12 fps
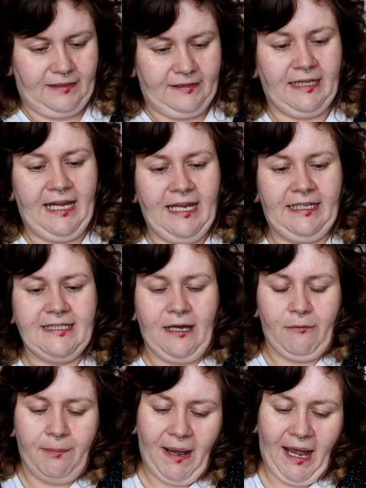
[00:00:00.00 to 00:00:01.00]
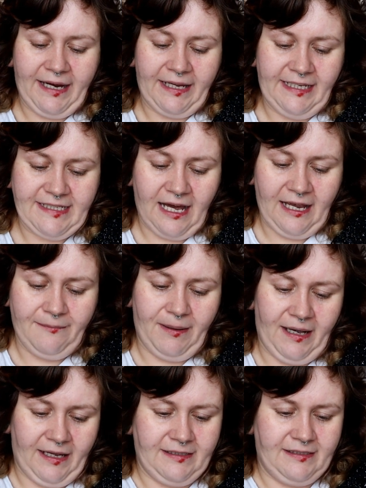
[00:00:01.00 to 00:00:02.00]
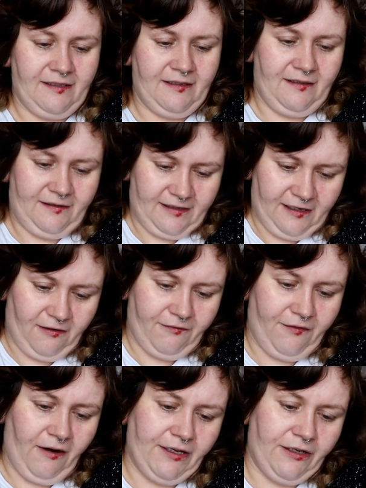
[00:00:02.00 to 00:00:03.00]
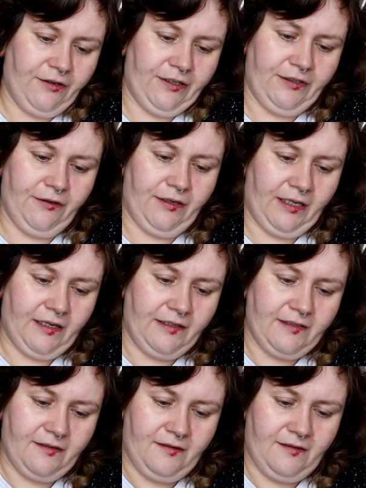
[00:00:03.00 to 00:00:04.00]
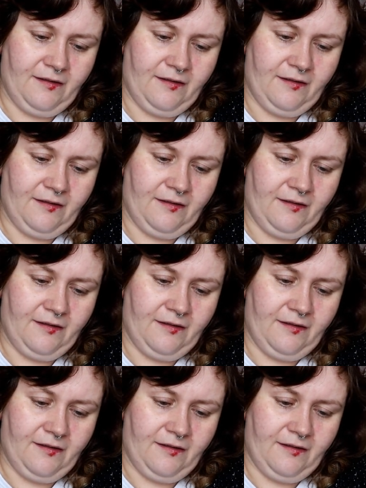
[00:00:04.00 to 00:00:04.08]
The ladies that were packing these iPads, they are very good at doing it.